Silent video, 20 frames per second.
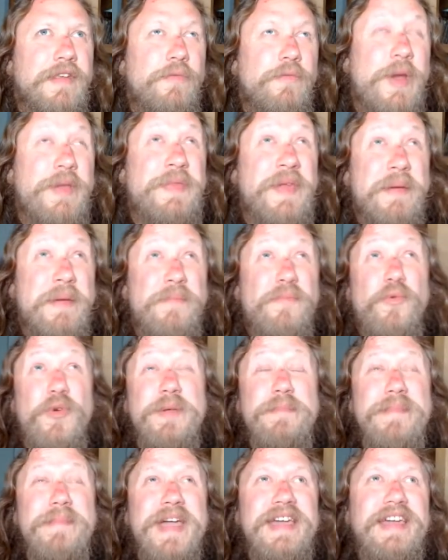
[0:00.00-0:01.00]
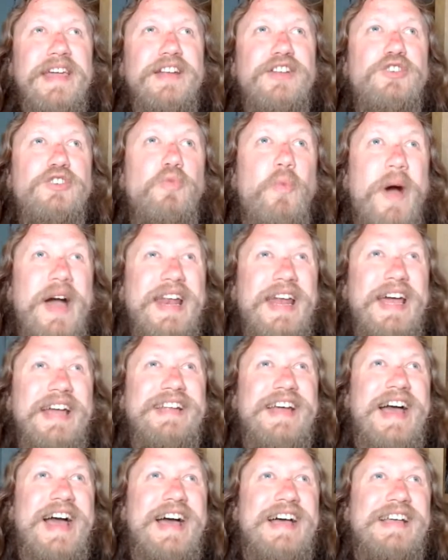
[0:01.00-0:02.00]
Wait, they're remaking Twilight
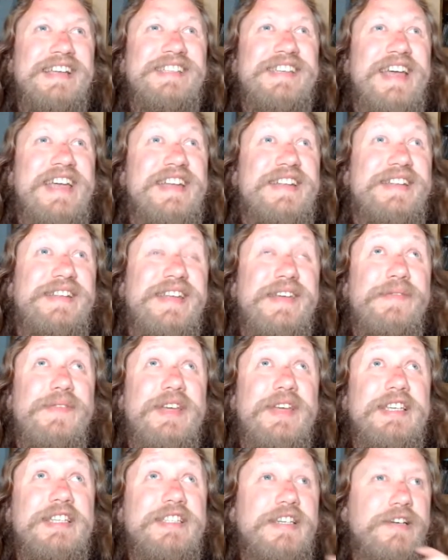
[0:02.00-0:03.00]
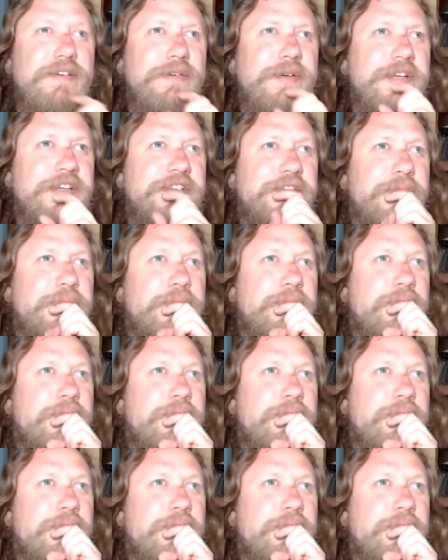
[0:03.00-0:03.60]
as a TV series?